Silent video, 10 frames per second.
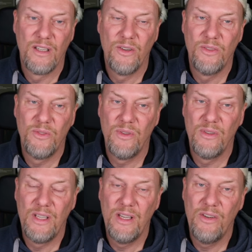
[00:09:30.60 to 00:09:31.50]

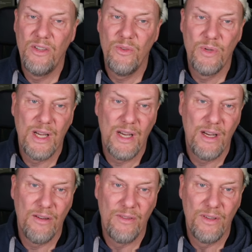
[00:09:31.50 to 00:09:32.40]
Control. Here you would
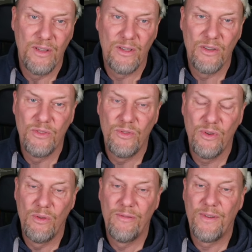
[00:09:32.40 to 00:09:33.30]
have a
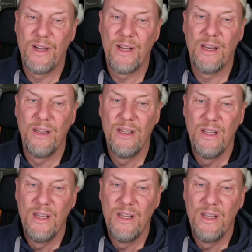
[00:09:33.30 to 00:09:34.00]
control file.